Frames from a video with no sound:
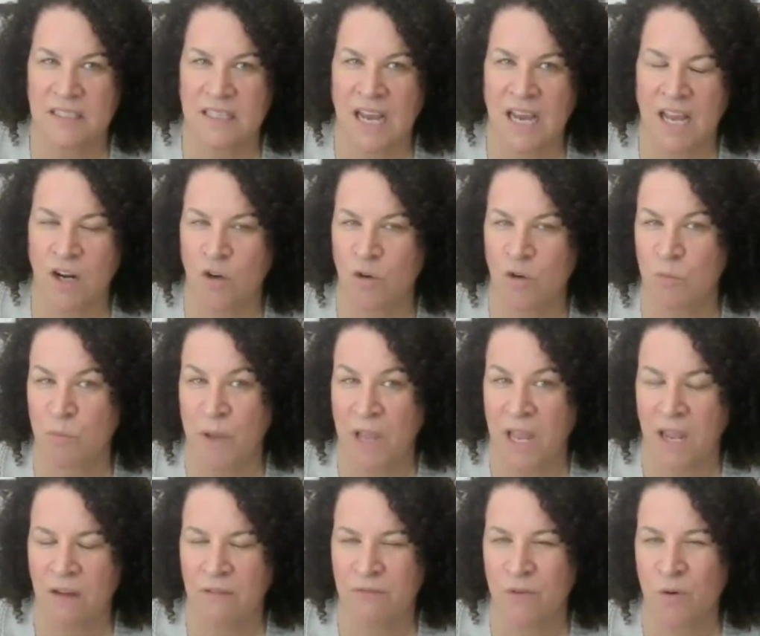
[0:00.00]
I don't
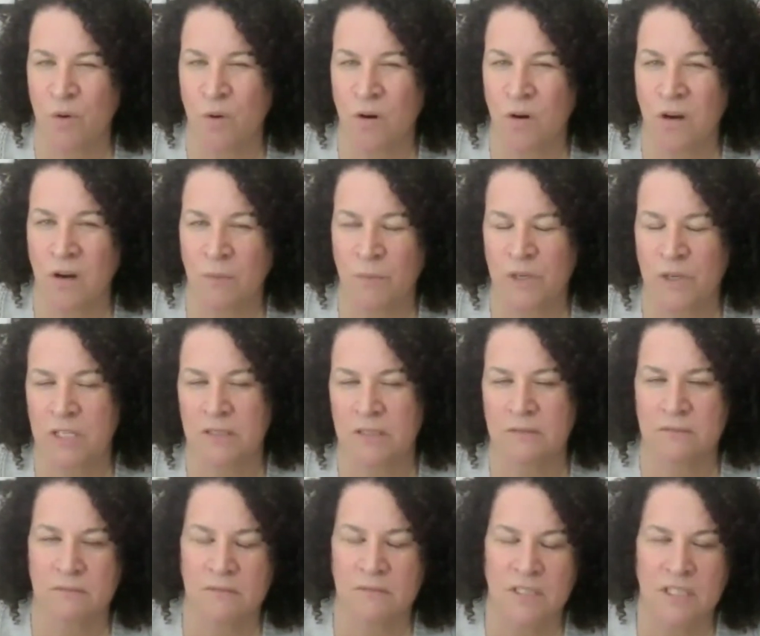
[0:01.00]
pay for, but
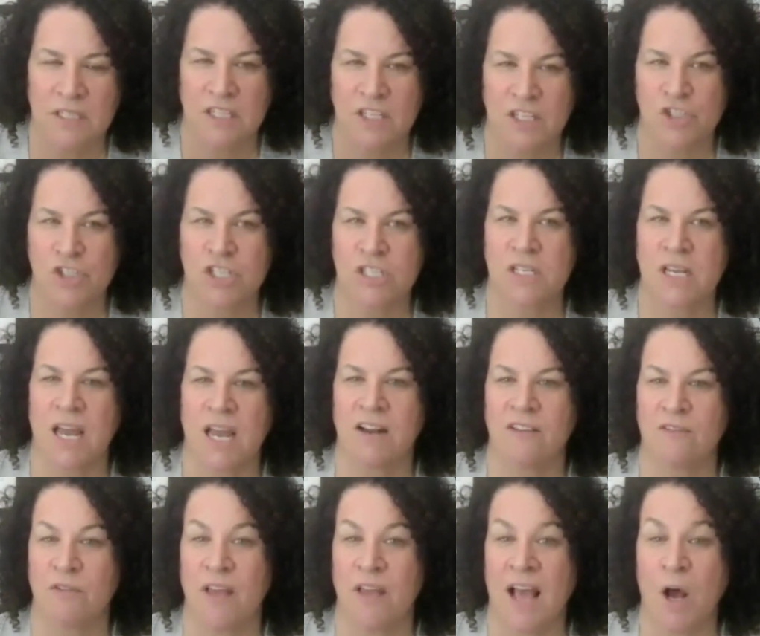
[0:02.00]
she's kind of
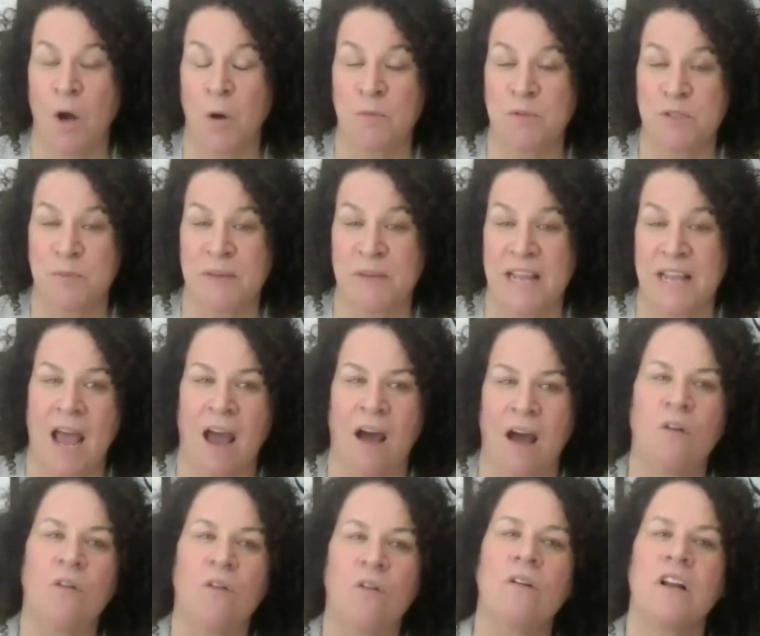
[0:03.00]
helped me
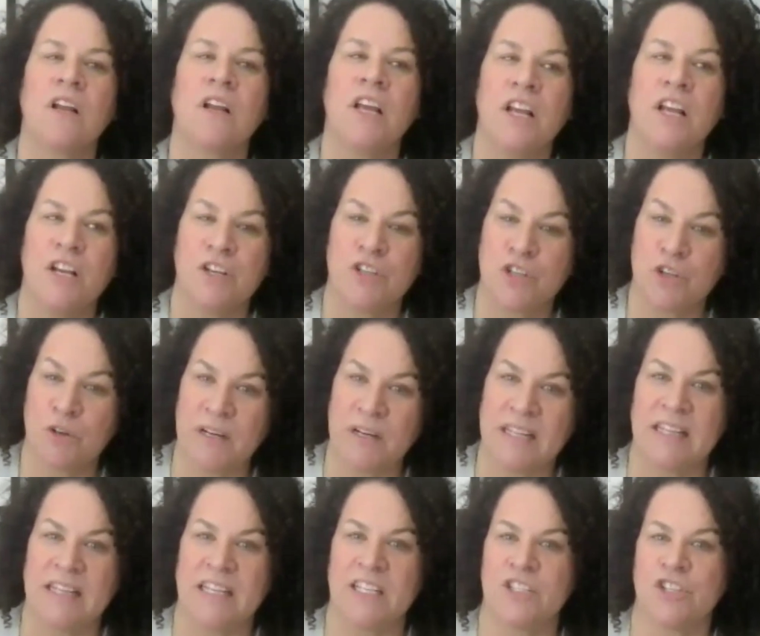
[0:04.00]
out
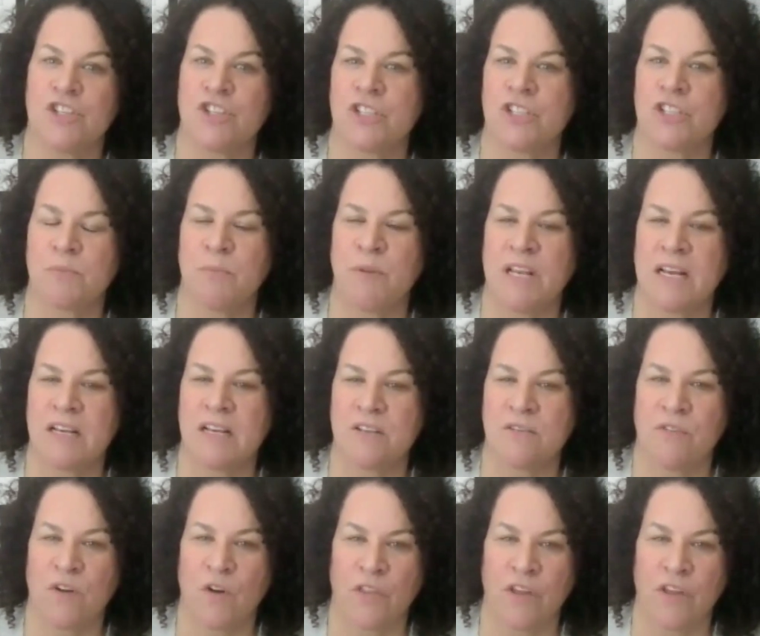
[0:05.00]
during this just because
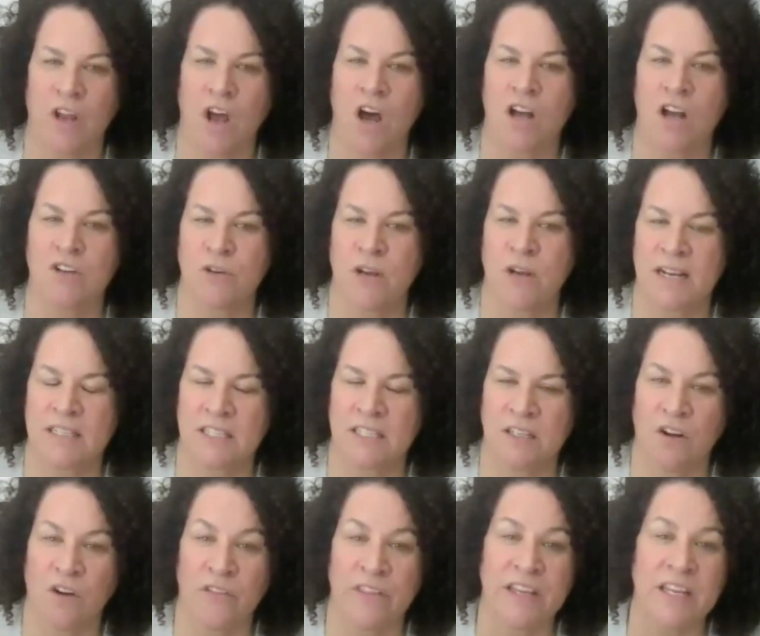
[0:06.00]
of all the contracting,
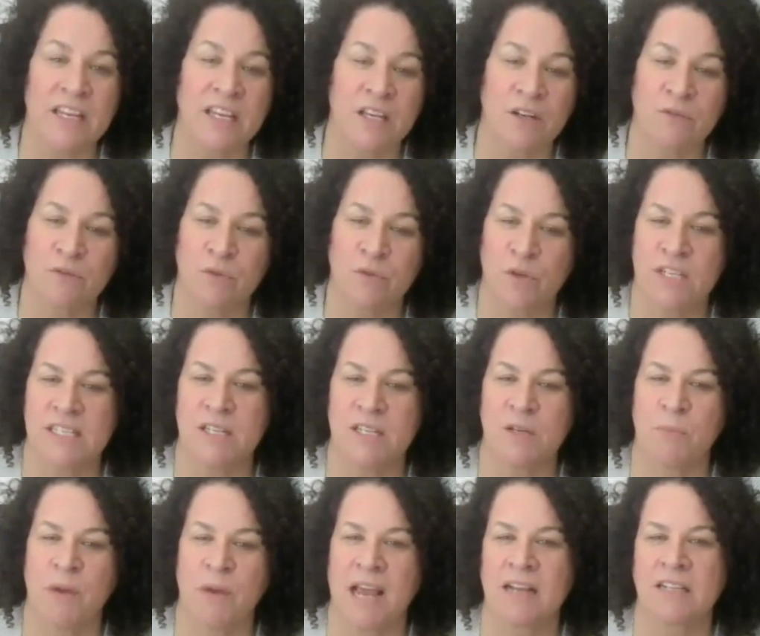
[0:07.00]
all the invoicing
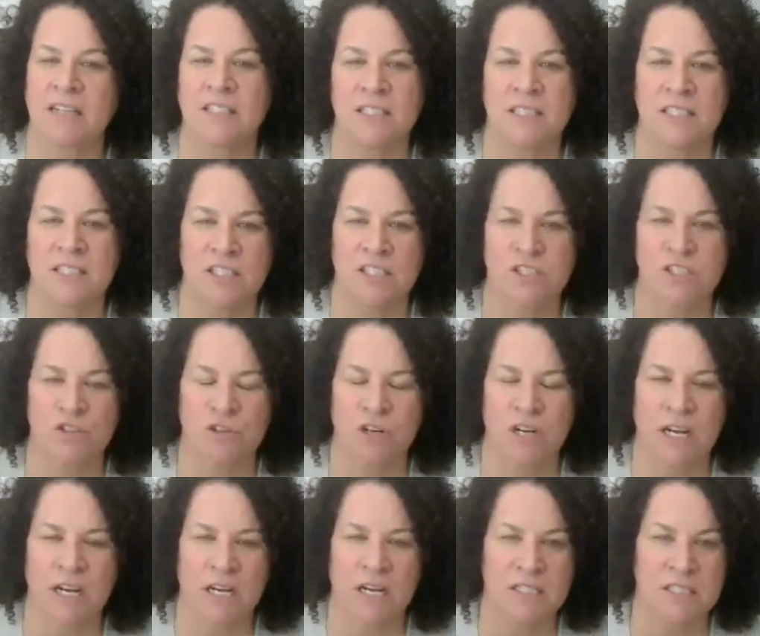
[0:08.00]
back to
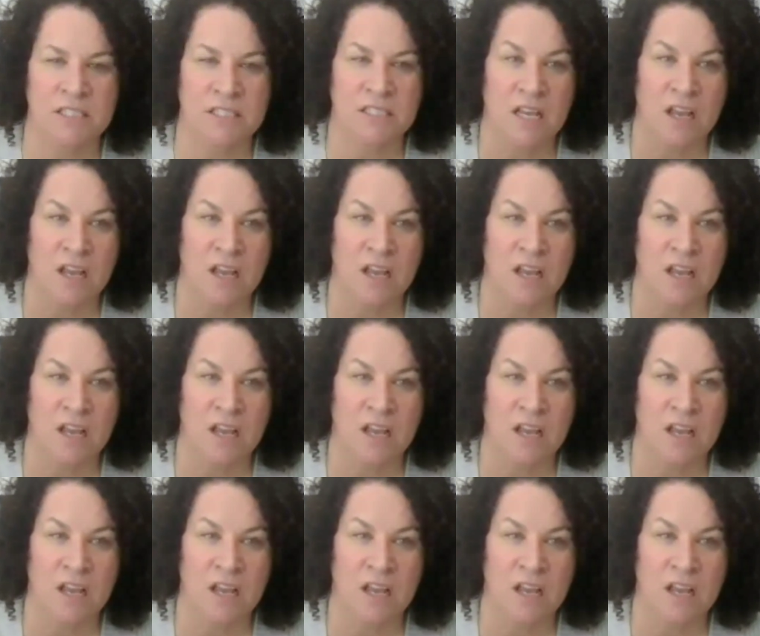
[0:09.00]
districts,